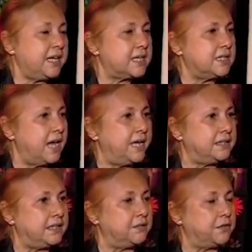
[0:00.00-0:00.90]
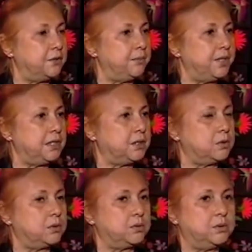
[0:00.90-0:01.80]
exciting for me
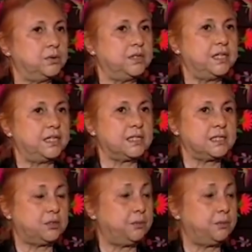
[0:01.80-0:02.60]
to do this,